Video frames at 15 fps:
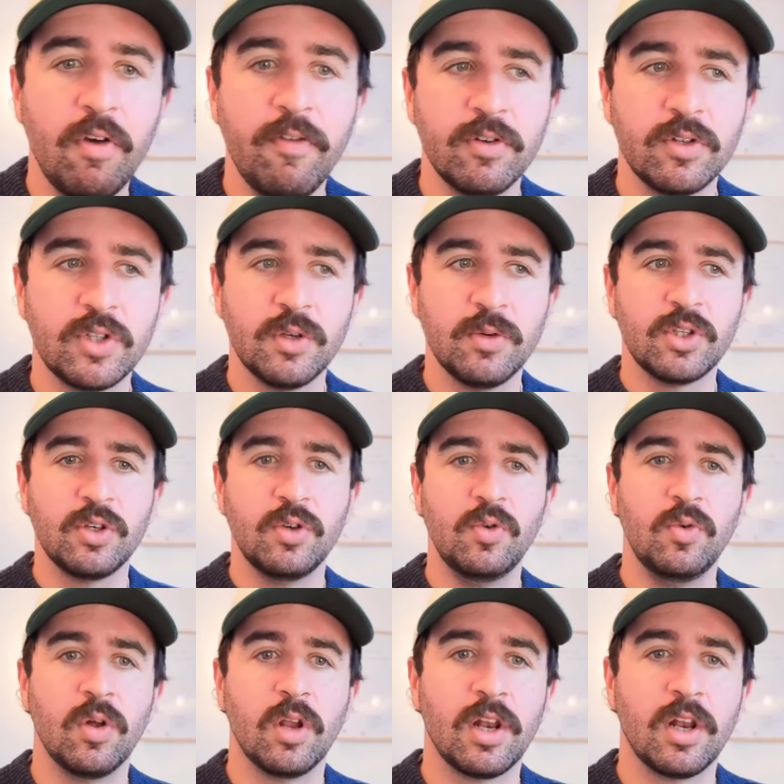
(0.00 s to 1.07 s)
over to a
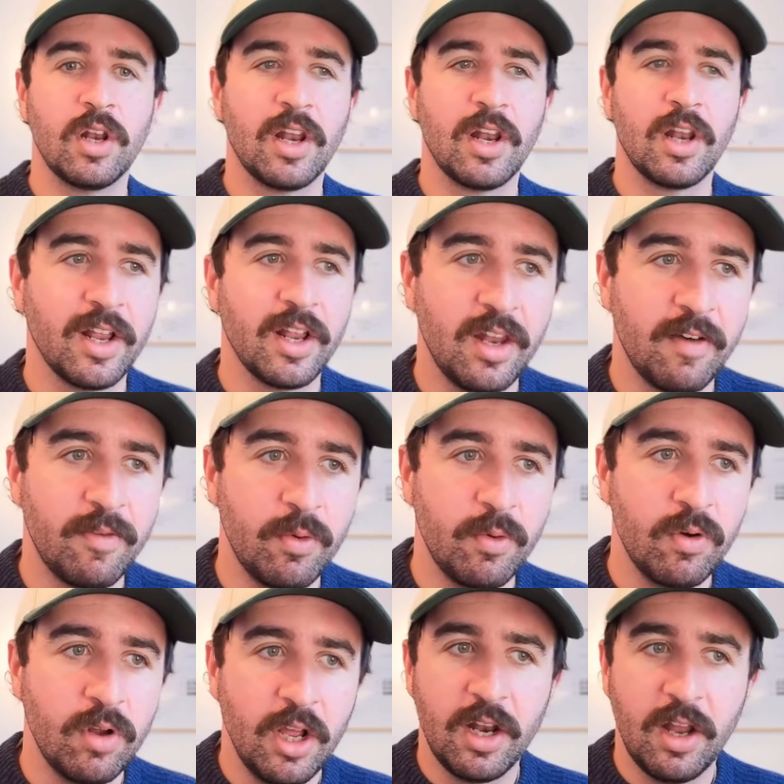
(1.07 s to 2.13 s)
tool like Lovable.
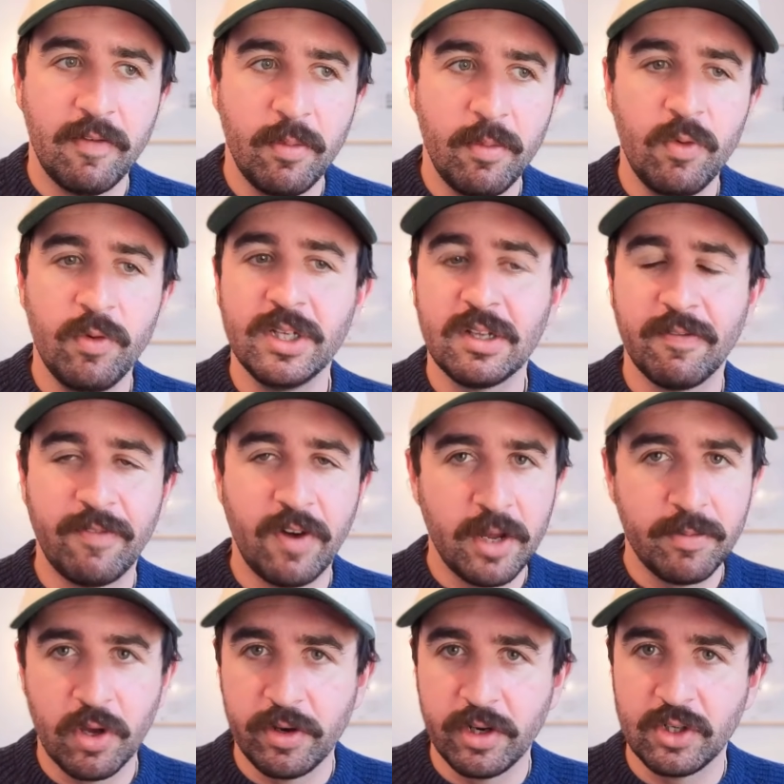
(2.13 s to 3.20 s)
Lovable is a vibe
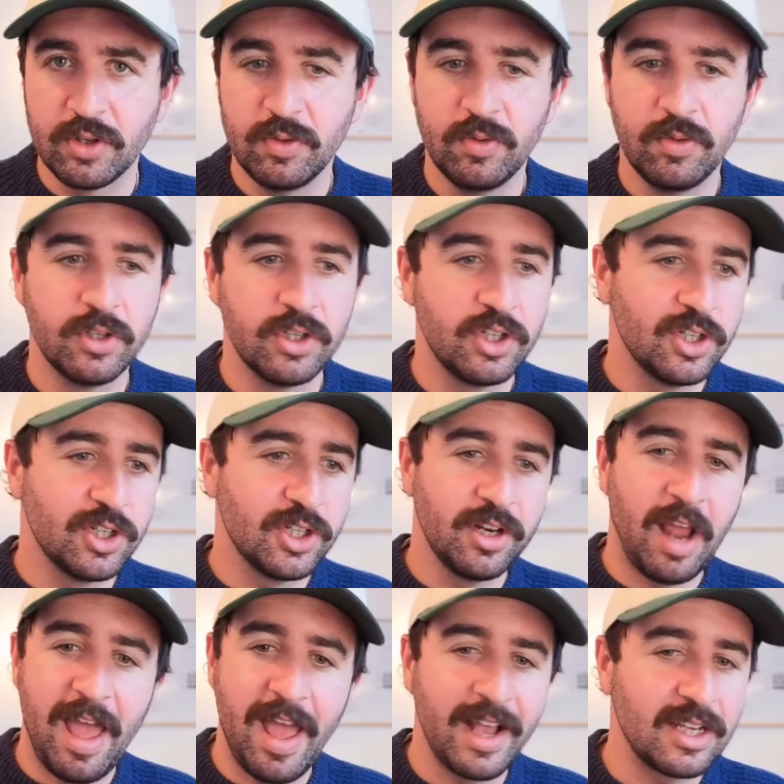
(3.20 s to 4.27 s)
coding tool that's just going
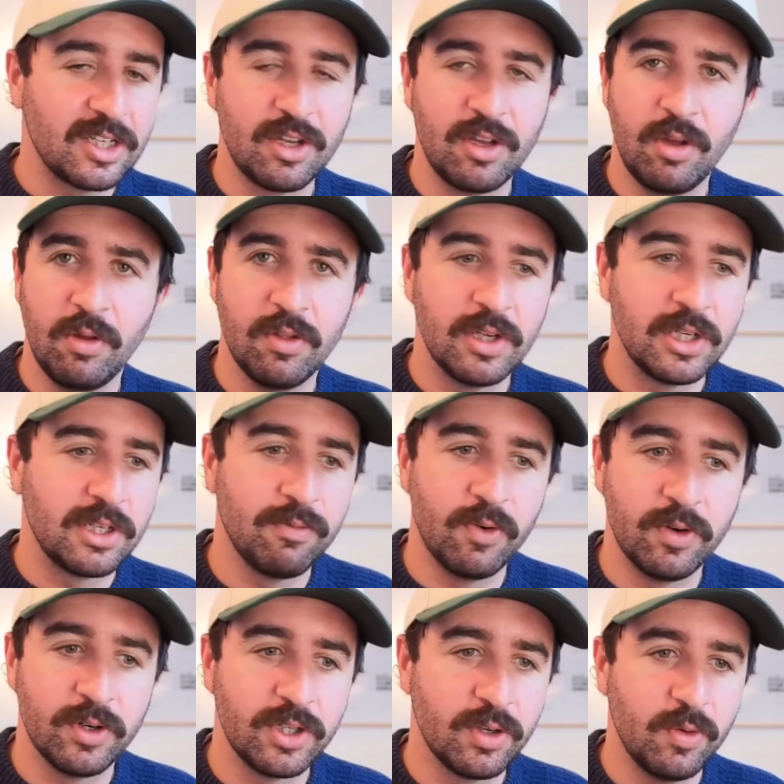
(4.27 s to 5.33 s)
to execute this
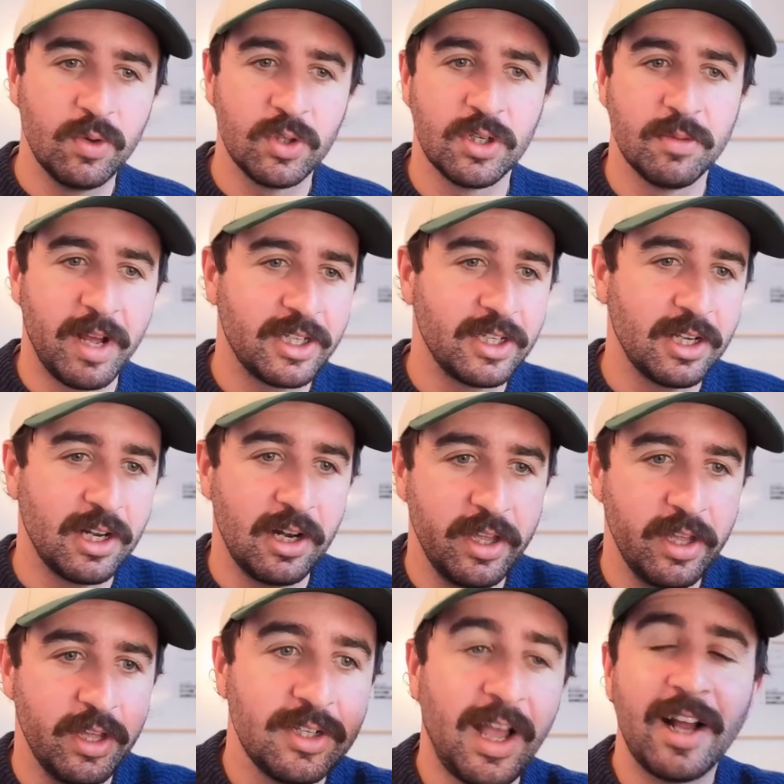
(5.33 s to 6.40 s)
for us automatically.
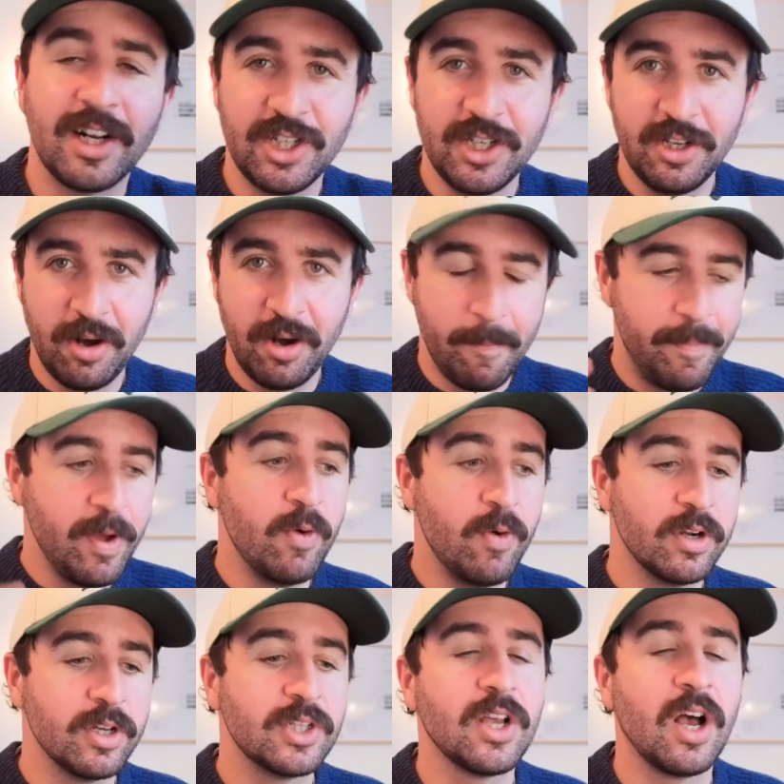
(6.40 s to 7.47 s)
It's actually going to
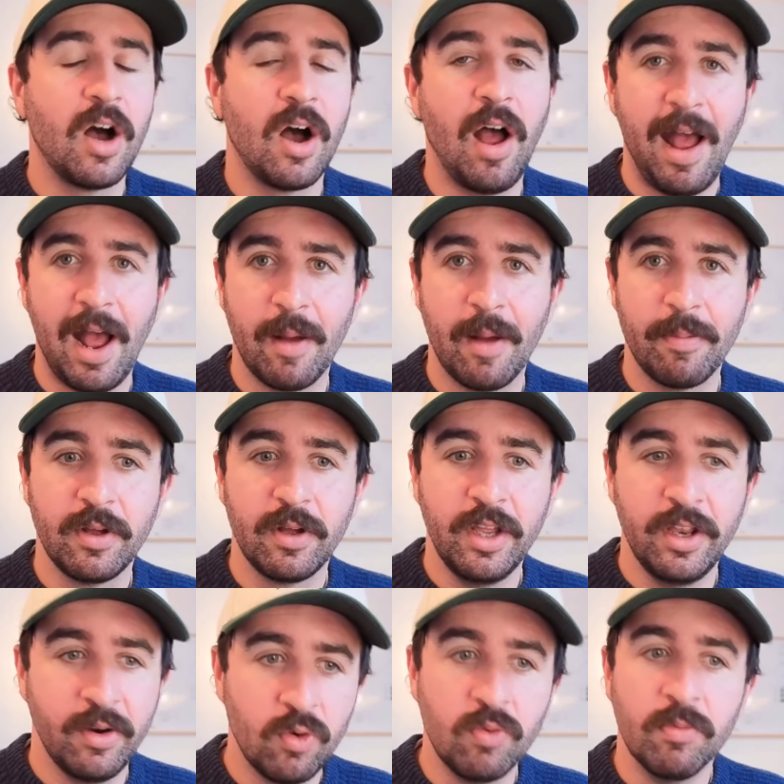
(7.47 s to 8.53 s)
build us our app
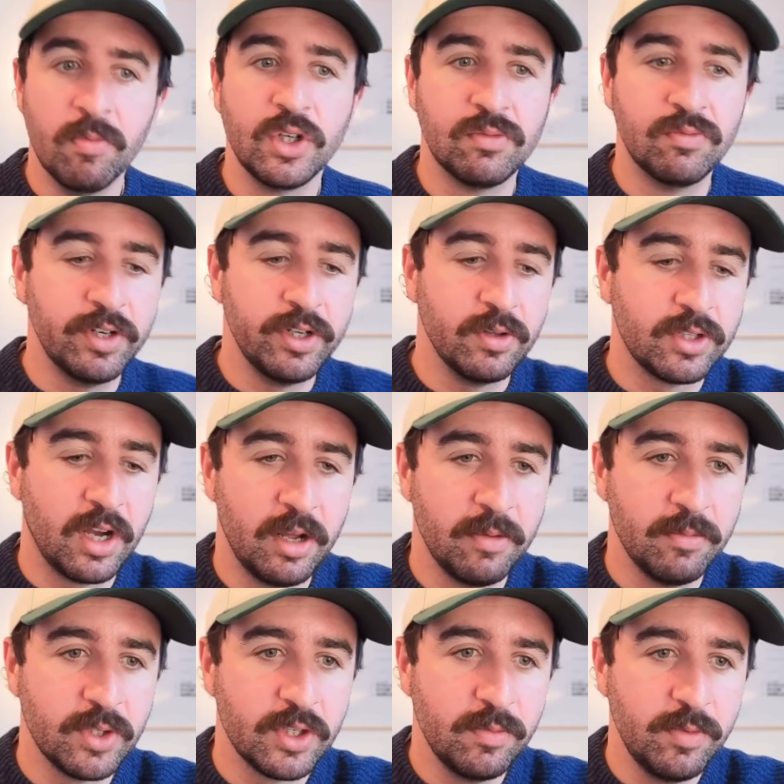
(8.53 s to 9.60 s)
in almost real
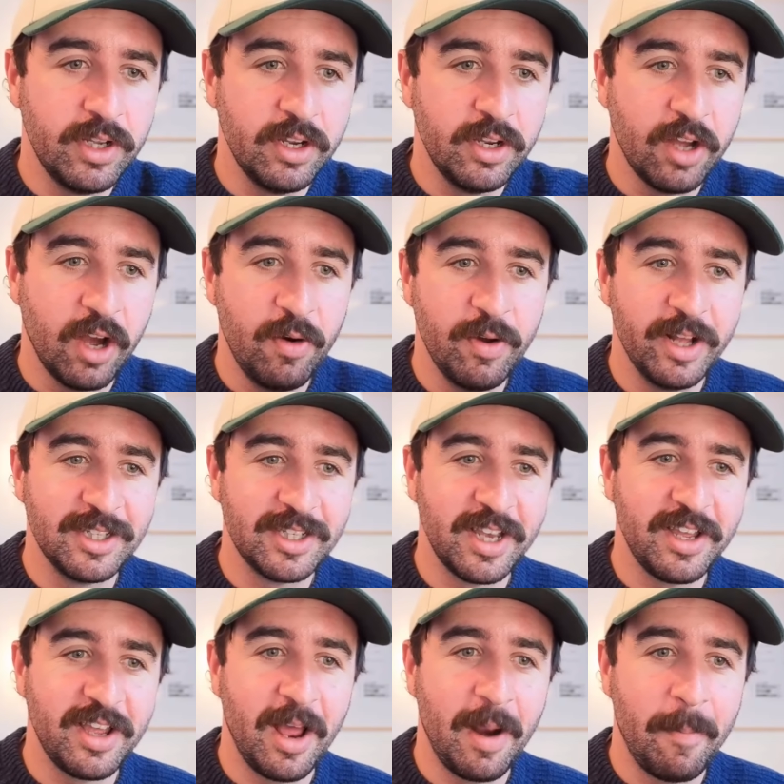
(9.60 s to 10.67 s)
time. So we can go and
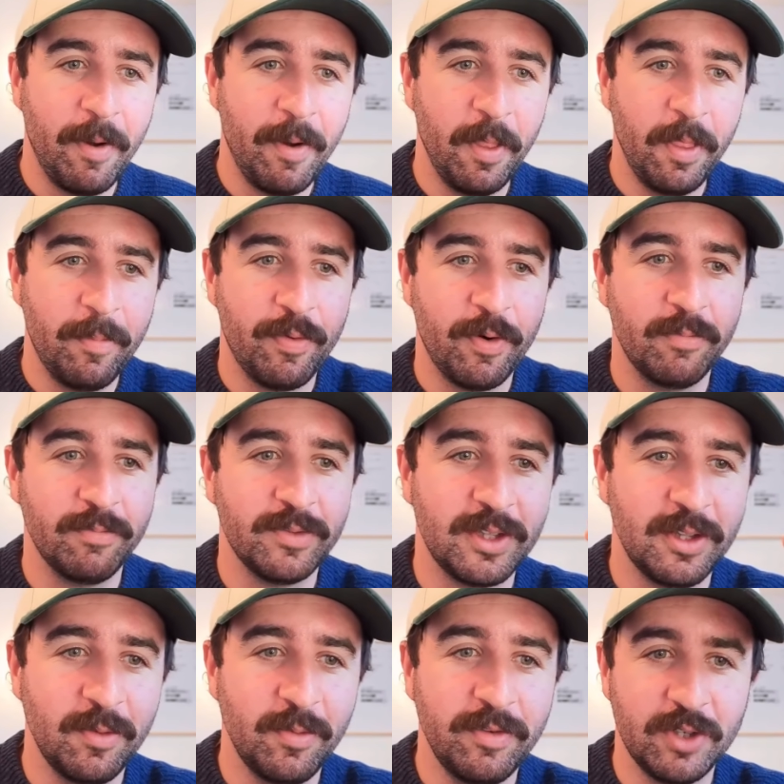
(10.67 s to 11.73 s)
take and put the
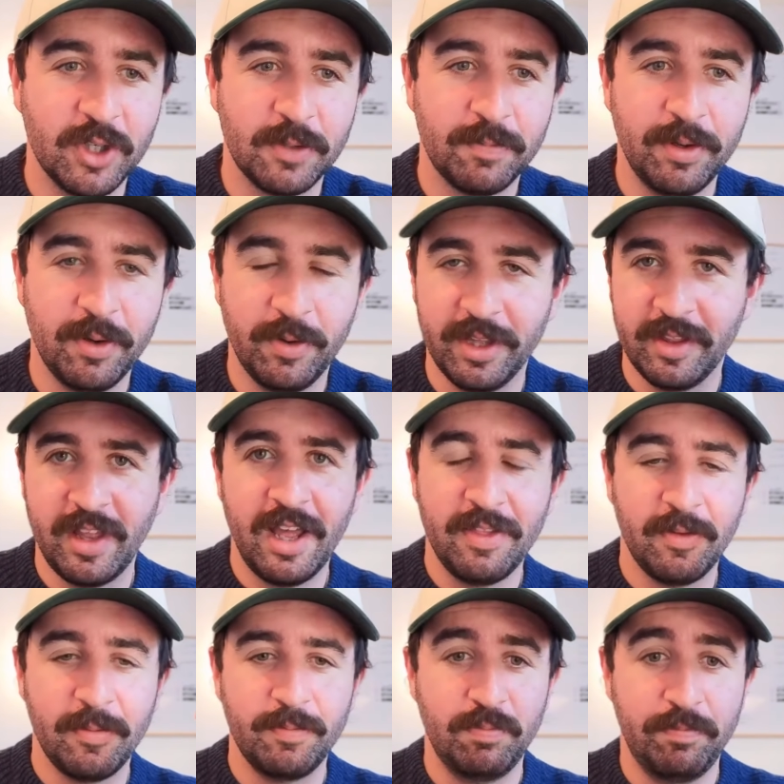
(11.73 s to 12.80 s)
prompts that we've just built in there,
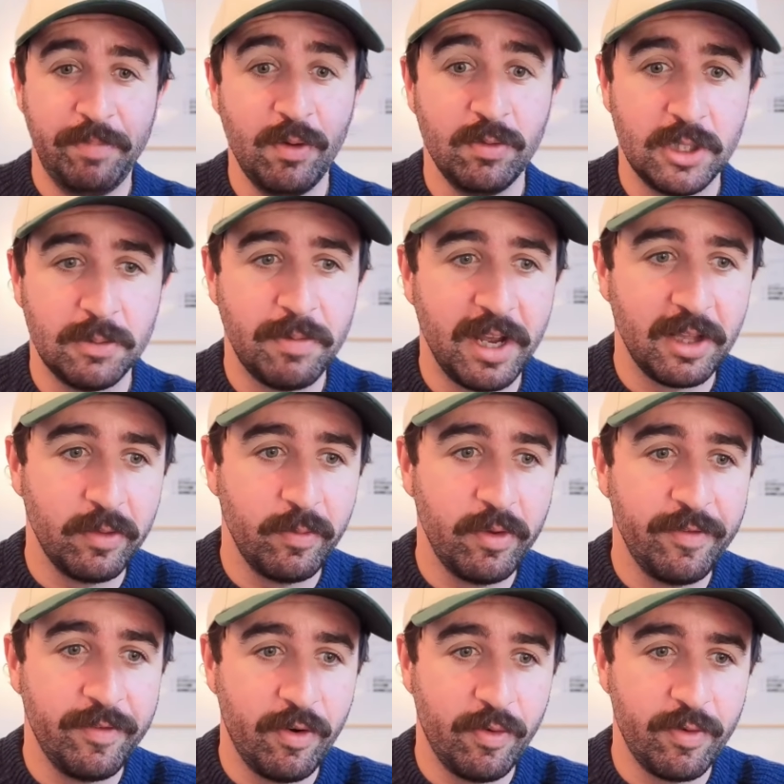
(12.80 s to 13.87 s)
the build spec that
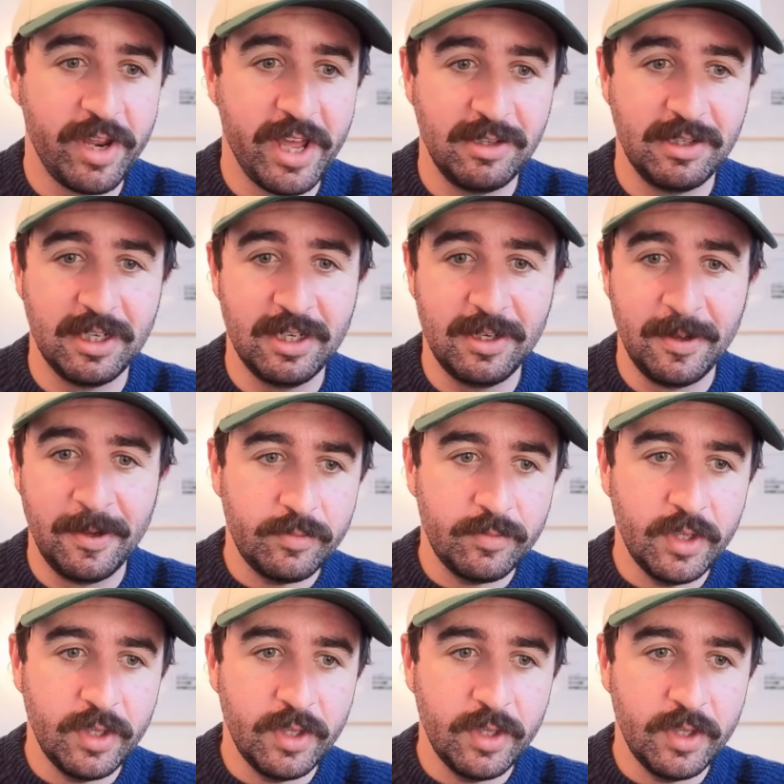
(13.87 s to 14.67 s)
we've created.